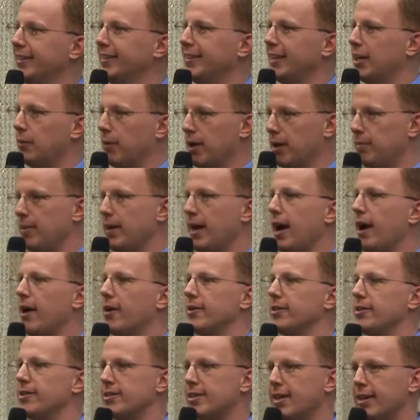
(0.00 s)
They want to be
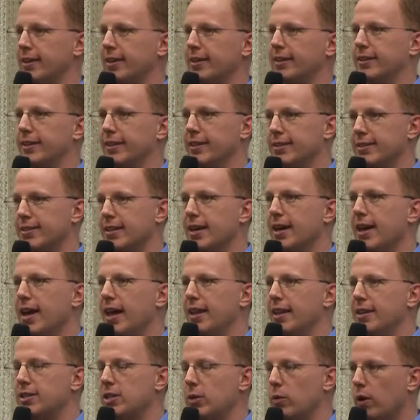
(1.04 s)
out and selling things. And
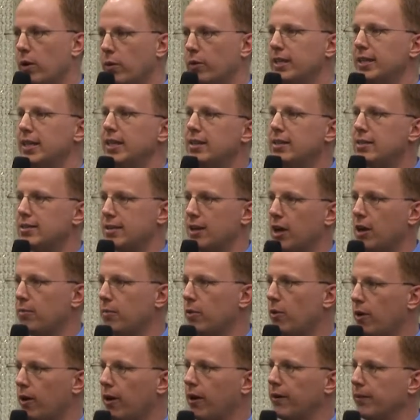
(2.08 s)
they said, well, we need to sell
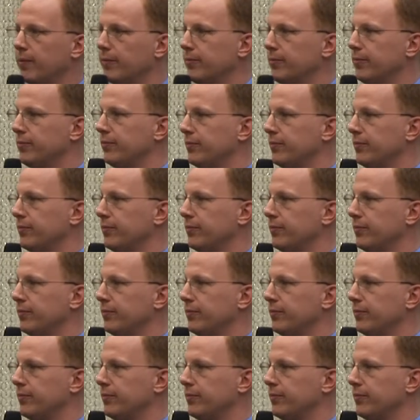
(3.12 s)
more.